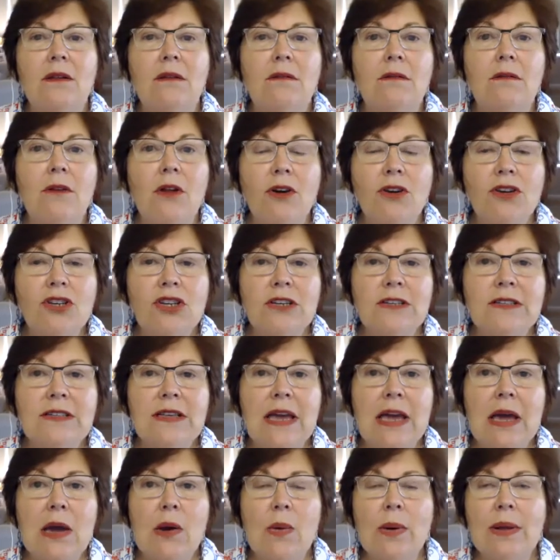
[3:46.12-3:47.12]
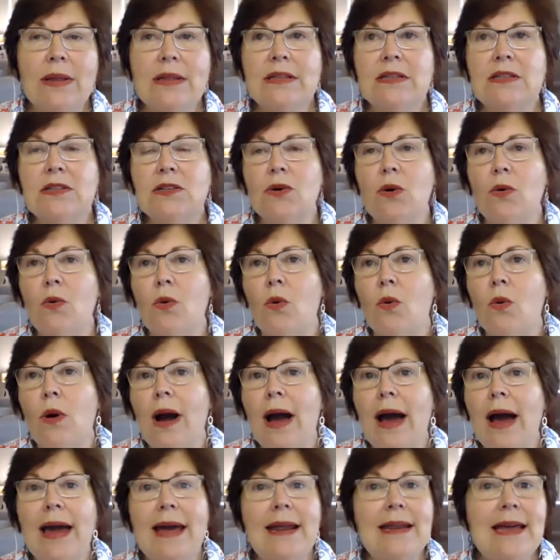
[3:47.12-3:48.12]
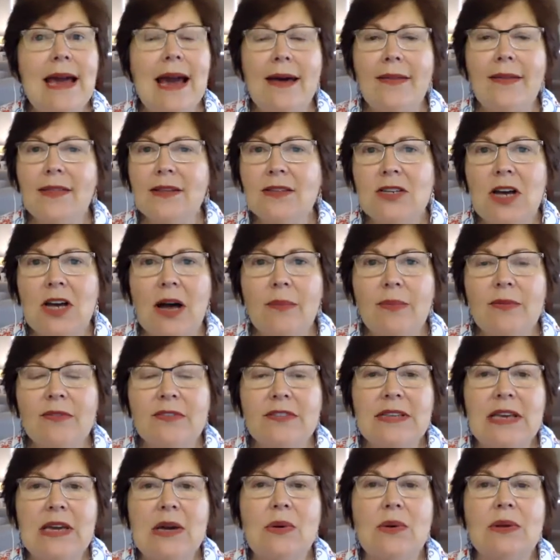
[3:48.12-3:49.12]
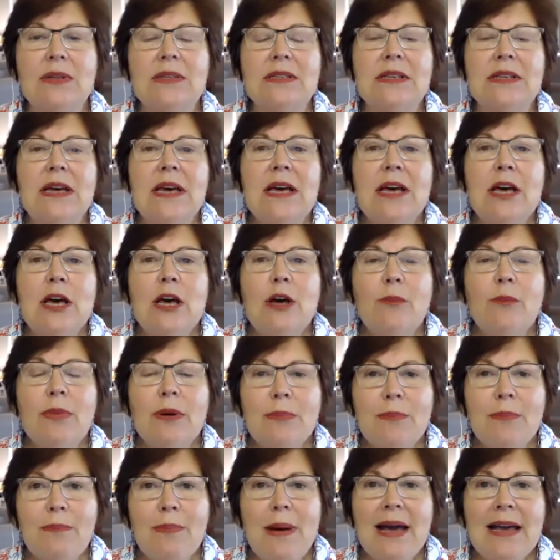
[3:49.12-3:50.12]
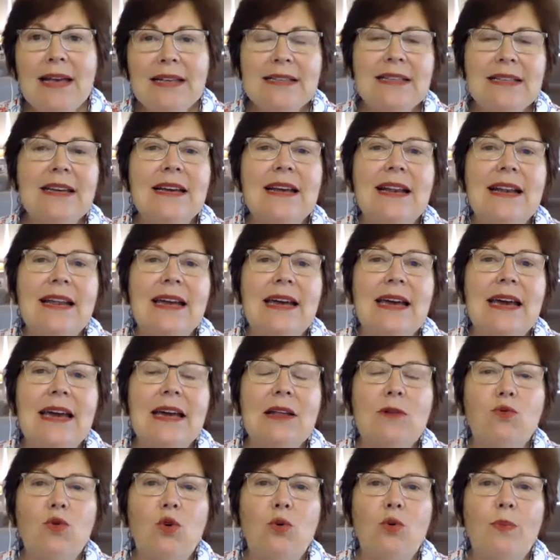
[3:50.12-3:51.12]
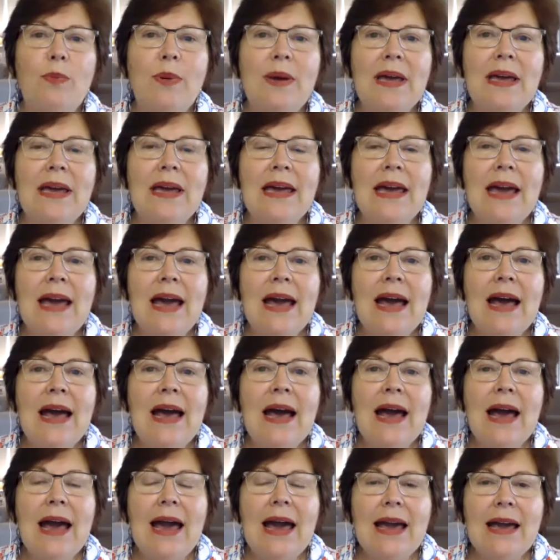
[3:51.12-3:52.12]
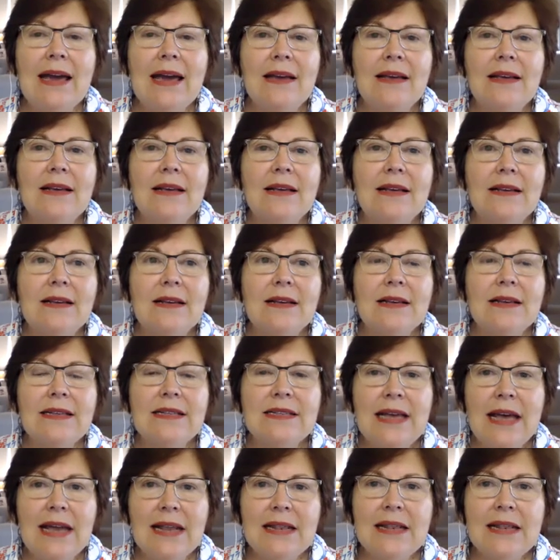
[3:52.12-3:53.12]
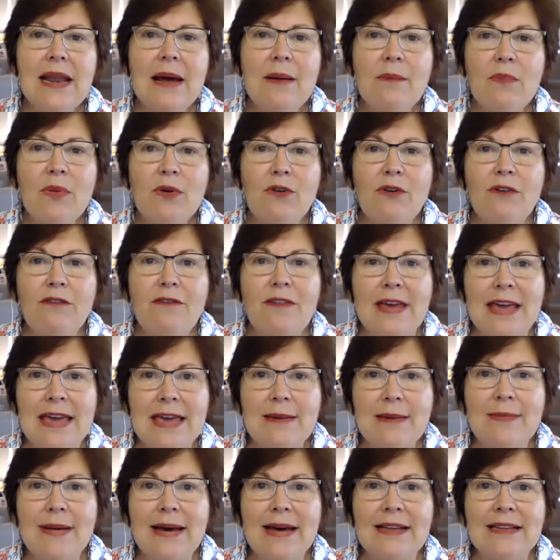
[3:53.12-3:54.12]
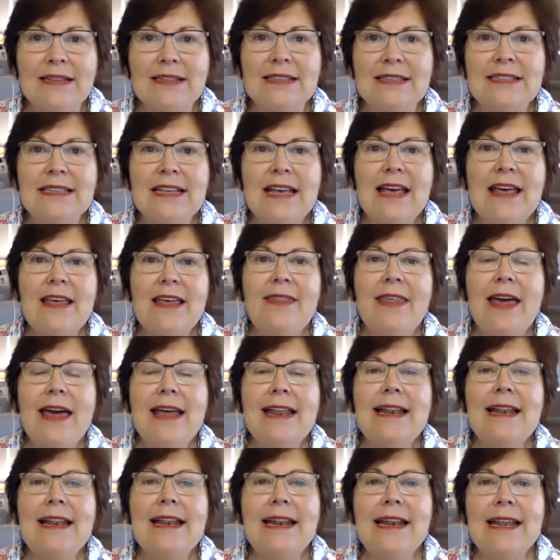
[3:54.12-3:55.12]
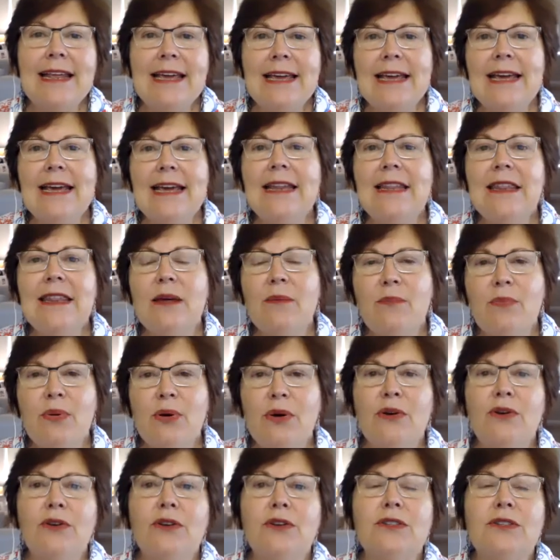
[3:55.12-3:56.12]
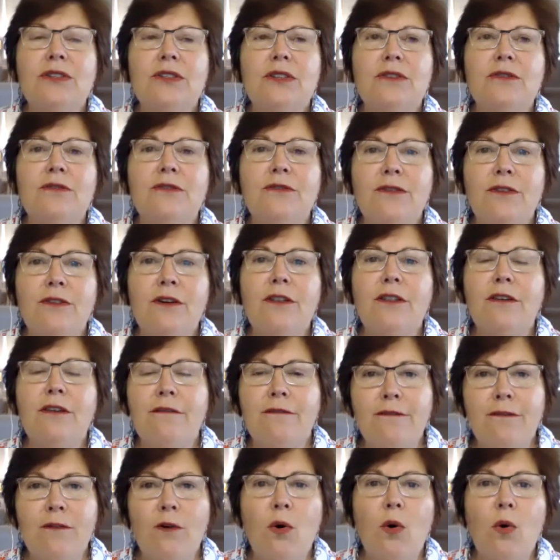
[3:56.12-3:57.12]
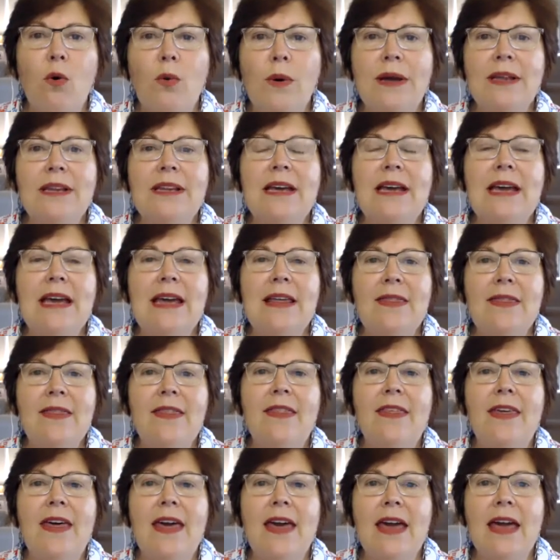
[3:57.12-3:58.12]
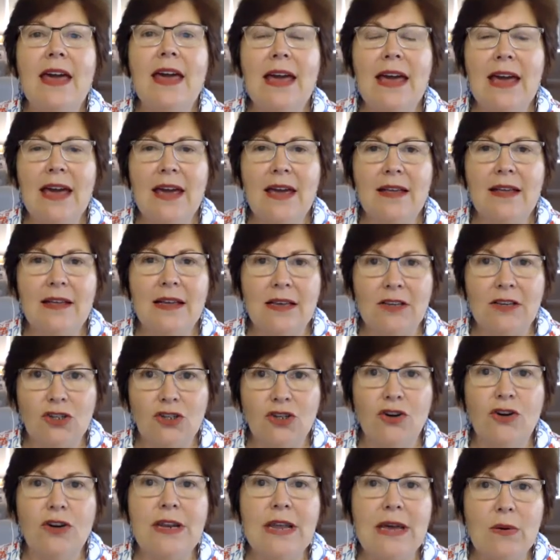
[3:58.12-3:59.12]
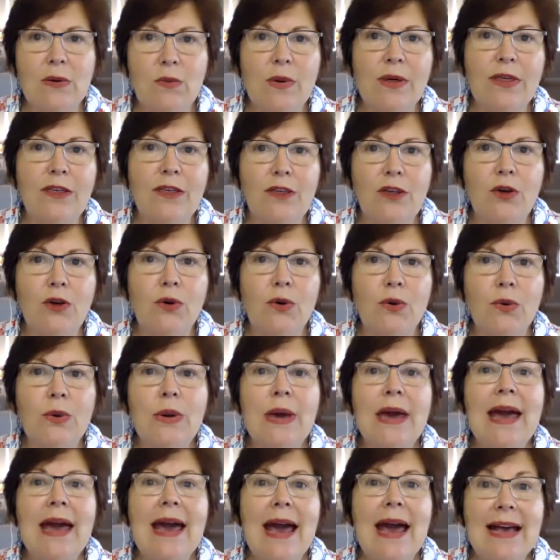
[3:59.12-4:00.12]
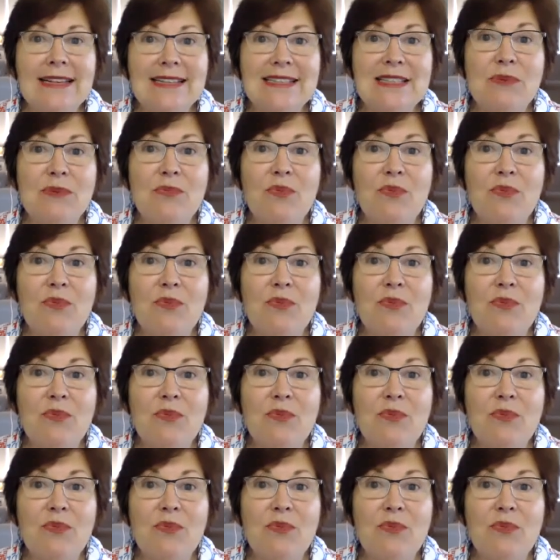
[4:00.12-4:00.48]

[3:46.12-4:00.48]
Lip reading: nurture sequence or any other type of sequence, but basically it will be a set number of emails that lead the person further forward in their journey with you as the